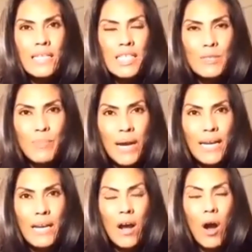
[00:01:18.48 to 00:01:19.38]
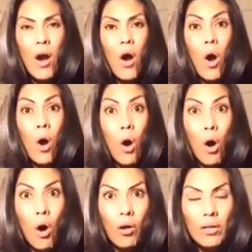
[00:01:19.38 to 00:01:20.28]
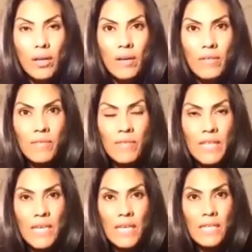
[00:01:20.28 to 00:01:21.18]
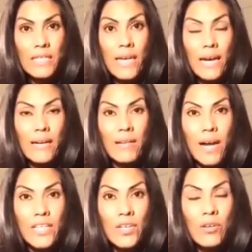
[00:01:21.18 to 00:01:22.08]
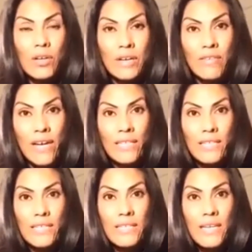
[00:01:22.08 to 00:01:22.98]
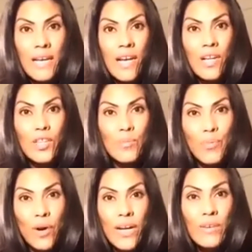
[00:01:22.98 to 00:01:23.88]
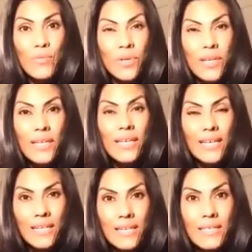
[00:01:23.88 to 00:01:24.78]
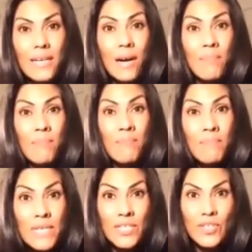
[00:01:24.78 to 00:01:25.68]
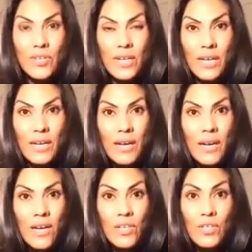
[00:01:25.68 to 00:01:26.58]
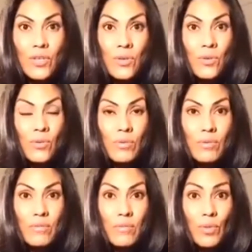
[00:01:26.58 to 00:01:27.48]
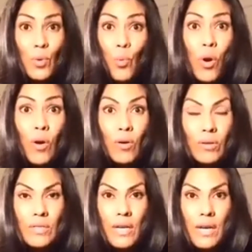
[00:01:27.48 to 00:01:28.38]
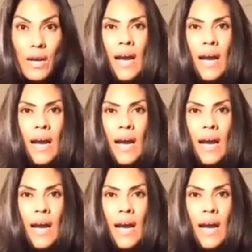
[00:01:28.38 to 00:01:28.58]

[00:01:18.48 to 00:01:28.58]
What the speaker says: despite all of the technological advances, the brain really is a mystery to the world.